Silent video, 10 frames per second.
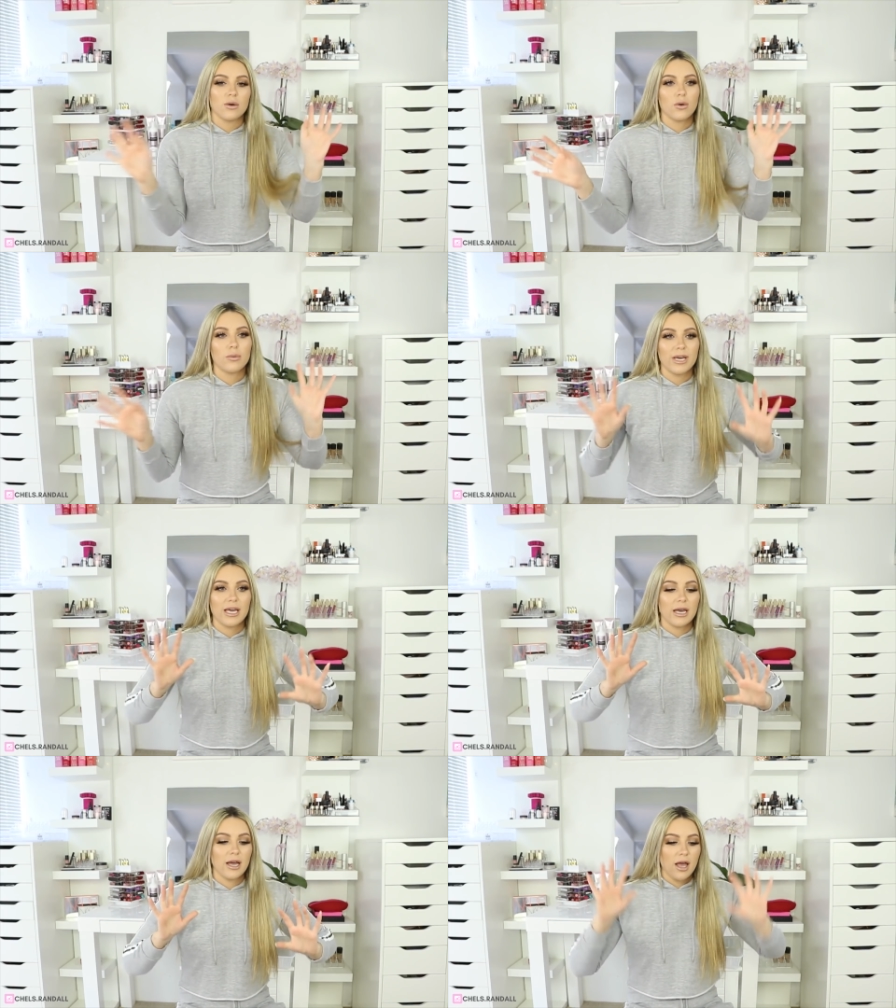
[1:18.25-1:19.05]
all
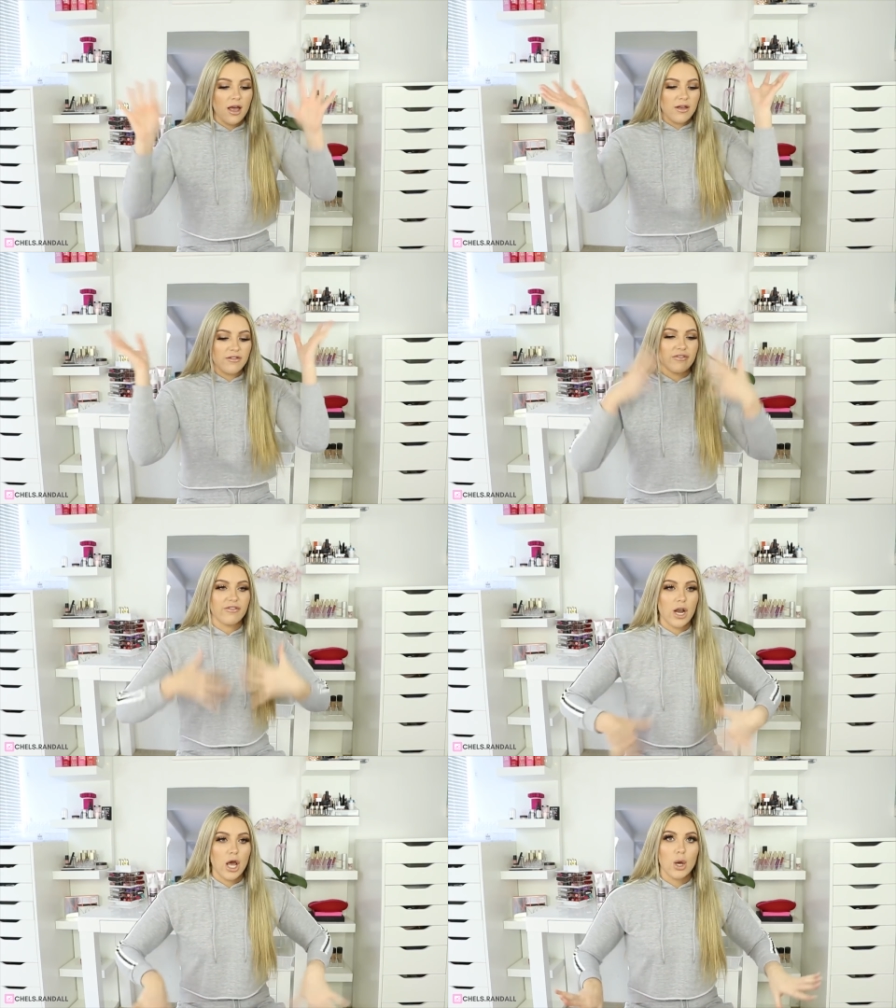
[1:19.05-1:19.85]
be
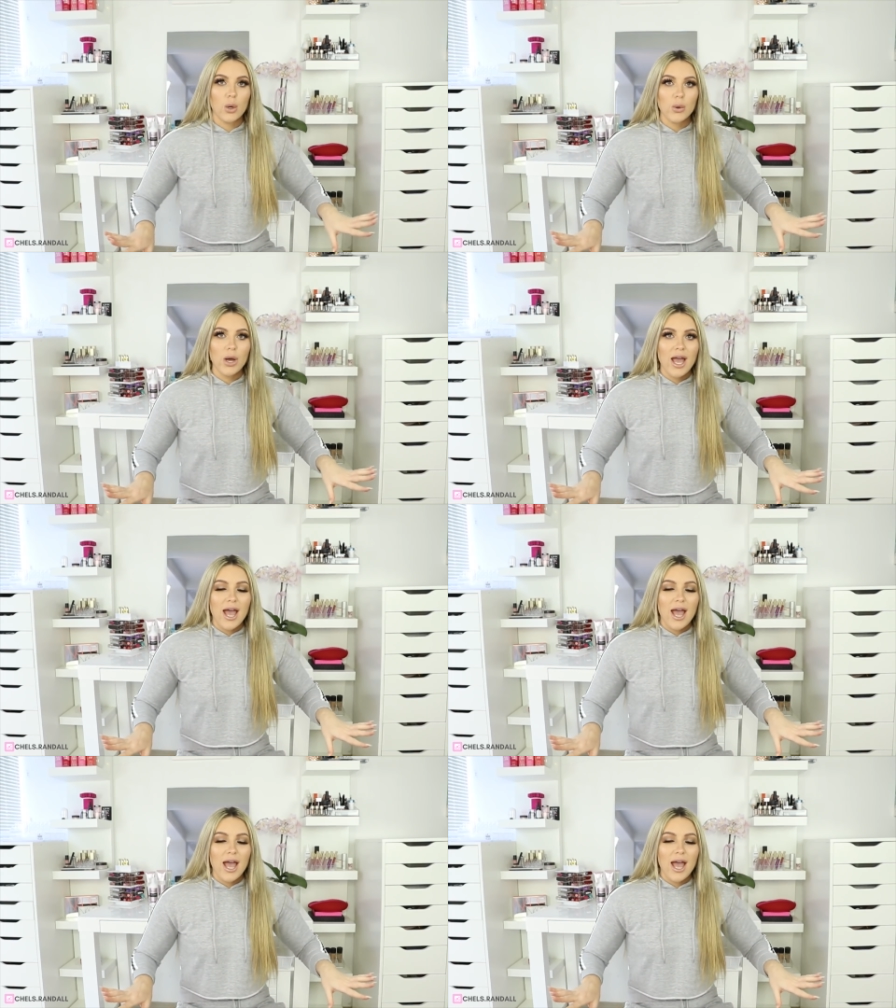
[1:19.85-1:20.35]
flow.